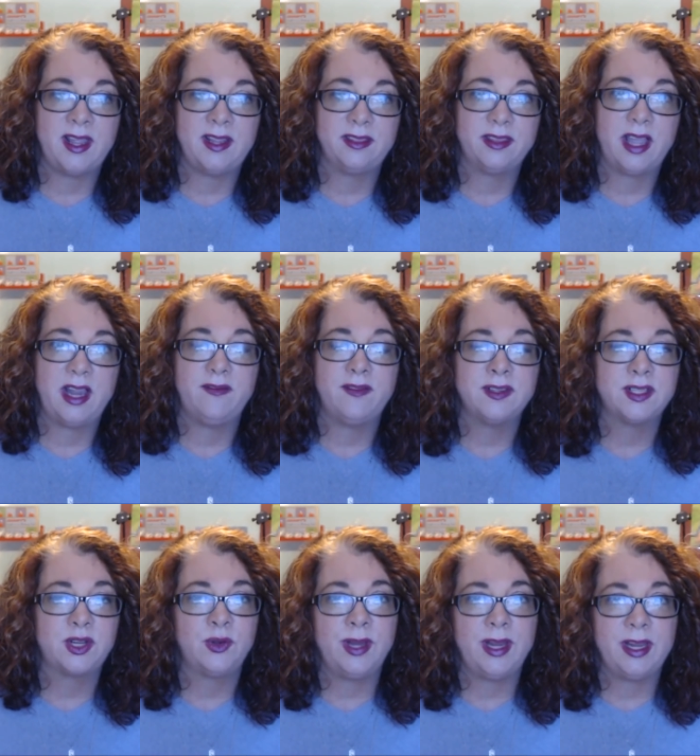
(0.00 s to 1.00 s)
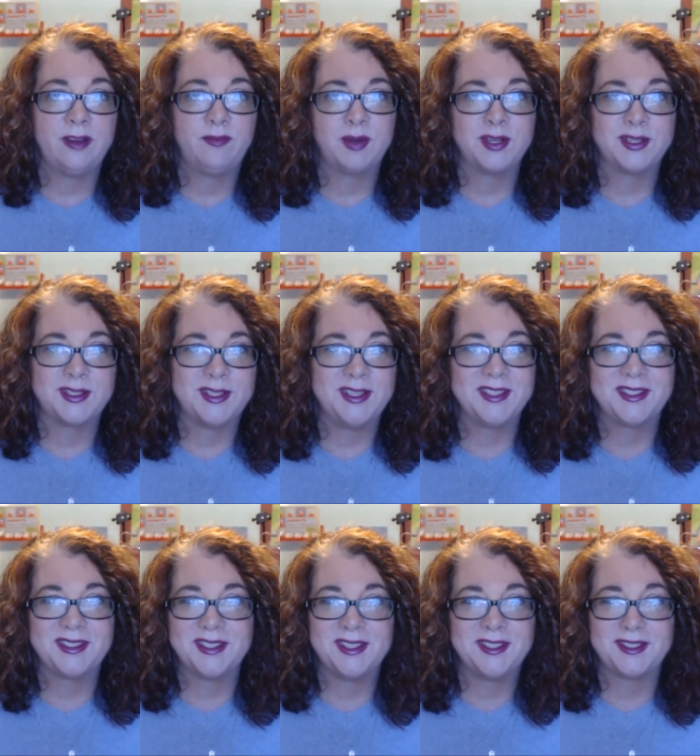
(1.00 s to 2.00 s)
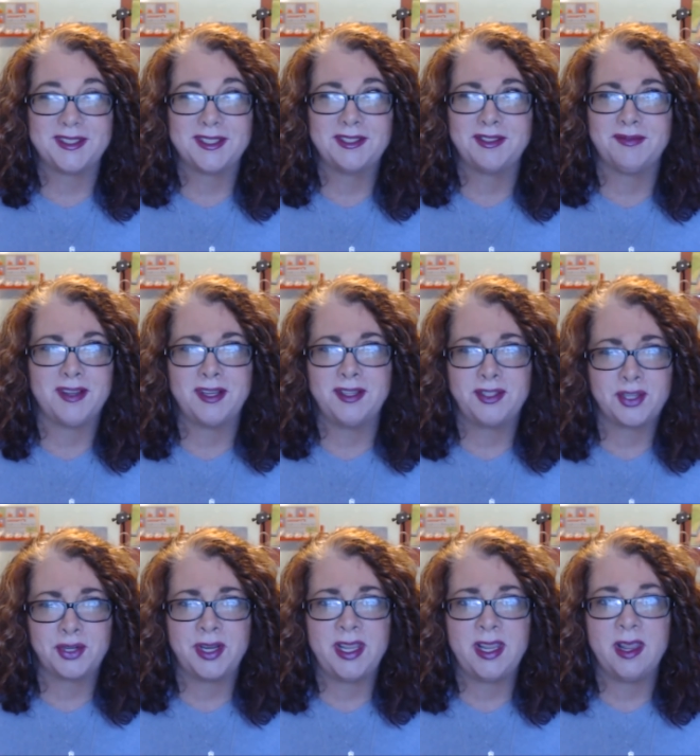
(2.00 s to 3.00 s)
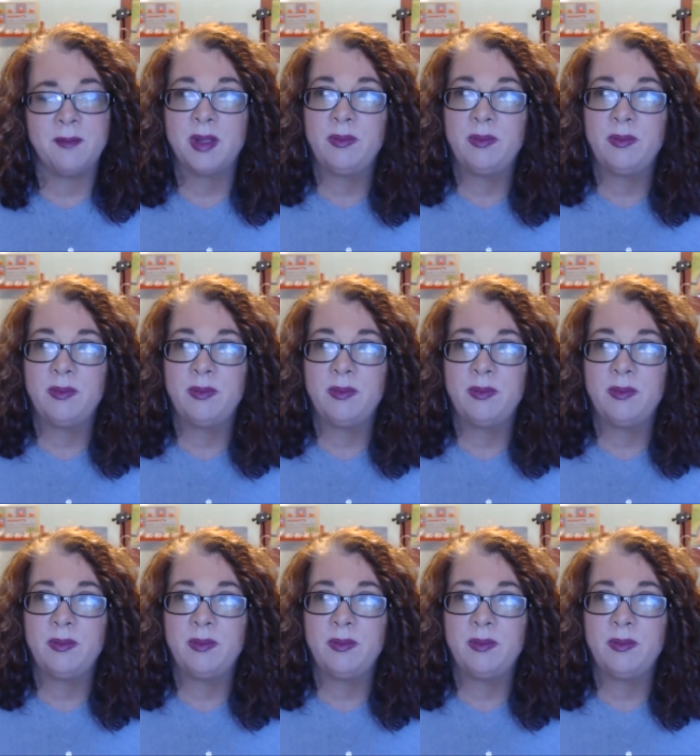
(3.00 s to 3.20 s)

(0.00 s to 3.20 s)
and life as a creative person is is such a fun journey.